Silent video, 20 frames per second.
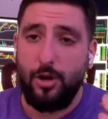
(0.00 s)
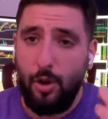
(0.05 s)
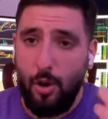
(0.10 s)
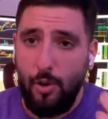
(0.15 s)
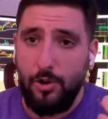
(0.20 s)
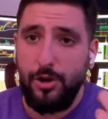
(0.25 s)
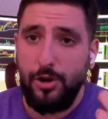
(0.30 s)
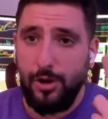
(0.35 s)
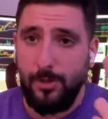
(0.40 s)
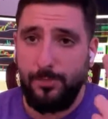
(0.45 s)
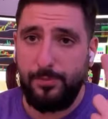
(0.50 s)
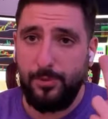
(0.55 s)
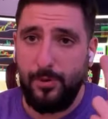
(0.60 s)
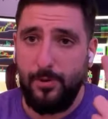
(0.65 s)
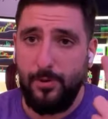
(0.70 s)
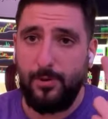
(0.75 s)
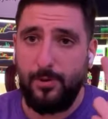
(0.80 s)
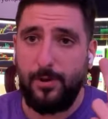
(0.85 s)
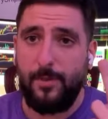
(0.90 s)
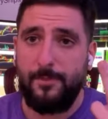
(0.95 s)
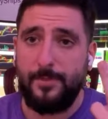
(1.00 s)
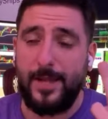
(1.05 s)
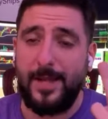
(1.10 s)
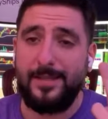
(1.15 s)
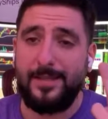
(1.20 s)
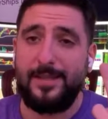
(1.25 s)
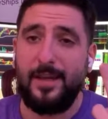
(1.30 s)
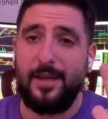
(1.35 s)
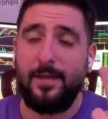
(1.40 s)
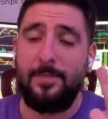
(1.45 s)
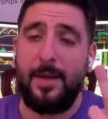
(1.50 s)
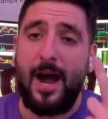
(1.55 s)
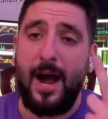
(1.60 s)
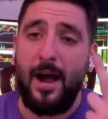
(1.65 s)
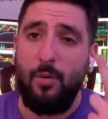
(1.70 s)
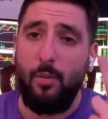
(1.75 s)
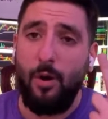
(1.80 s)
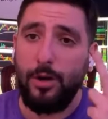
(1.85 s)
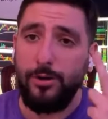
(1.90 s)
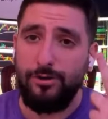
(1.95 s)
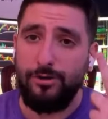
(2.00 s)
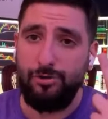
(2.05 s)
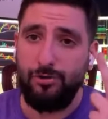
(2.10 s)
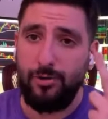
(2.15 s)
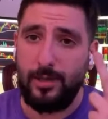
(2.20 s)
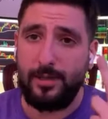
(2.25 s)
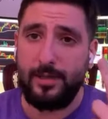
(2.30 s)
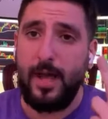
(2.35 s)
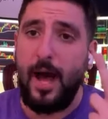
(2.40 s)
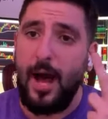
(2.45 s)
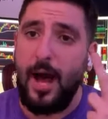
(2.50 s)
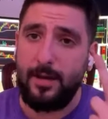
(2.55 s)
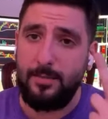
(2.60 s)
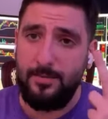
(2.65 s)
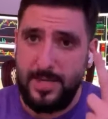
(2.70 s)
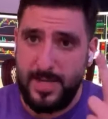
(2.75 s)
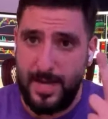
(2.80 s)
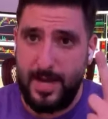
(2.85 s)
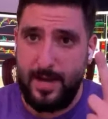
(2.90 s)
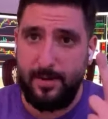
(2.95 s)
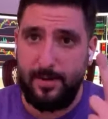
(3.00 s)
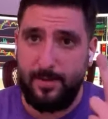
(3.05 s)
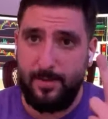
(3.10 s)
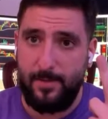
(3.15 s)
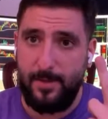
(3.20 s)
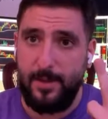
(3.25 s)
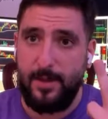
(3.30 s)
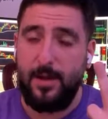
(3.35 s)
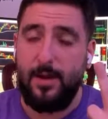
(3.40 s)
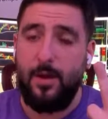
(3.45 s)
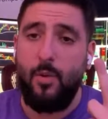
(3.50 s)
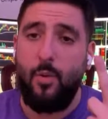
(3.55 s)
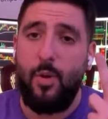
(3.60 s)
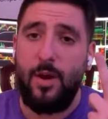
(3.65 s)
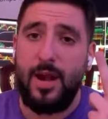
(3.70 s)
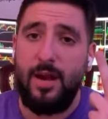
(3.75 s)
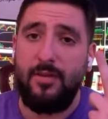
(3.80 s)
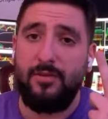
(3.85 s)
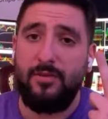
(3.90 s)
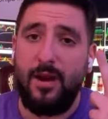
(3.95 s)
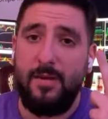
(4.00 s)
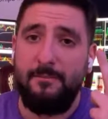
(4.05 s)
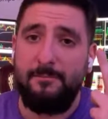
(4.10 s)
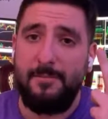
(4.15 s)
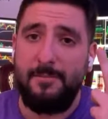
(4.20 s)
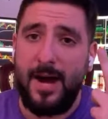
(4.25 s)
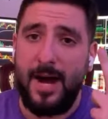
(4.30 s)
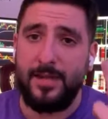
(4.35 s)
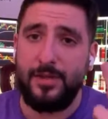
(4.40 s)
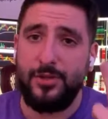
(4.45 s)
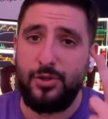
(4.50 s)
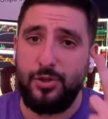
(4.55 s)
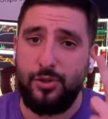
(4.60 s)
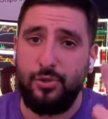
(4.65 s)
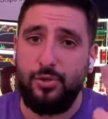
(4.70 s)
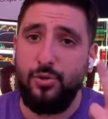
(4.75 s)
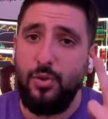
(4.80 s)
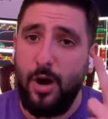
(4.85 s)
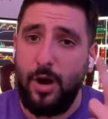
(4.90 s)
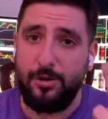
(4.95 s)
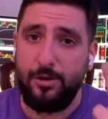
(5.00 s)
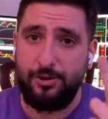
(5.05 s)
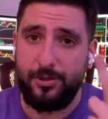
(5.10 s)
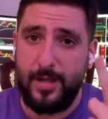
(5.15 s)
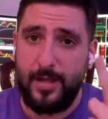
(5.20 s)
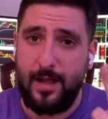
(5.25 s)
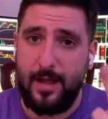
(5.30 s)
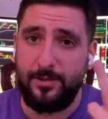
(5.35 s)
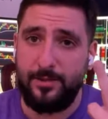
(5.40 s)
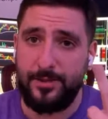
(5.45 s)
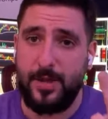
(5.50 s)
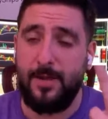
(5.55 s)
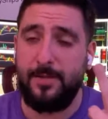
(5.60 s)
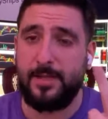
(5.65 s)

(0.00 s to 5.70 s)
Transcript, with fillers: Go to your broker and tell them, I want you to lock me out whenever I'm minus $200